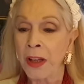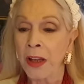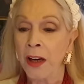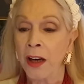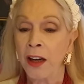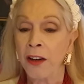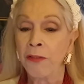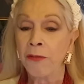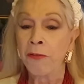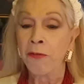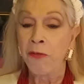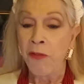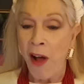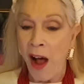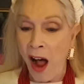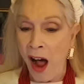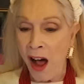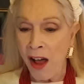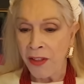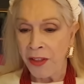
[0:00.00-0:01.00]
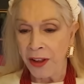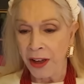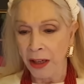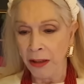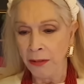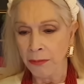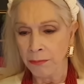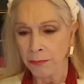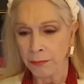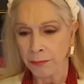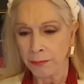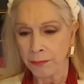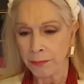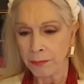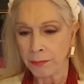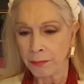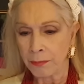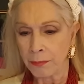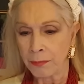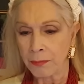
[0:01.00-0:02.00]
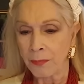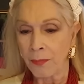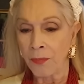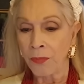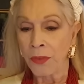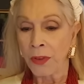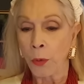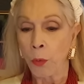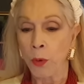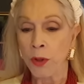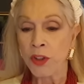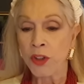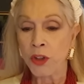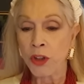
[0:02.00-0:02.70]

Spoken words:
Her father was